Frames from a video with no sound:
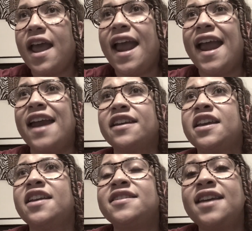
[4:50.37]
And
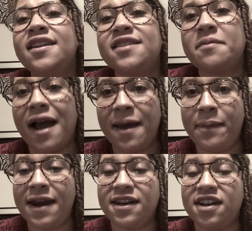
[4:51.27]
content, in my
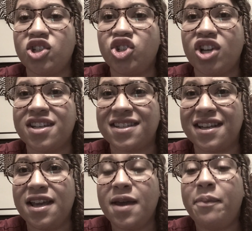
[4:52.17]
opinion, is just
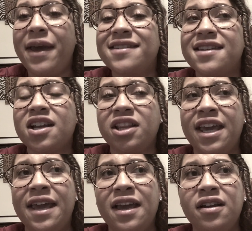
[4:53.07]

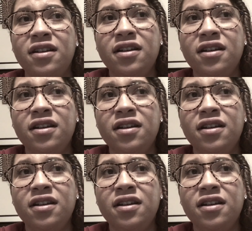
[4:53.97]
basically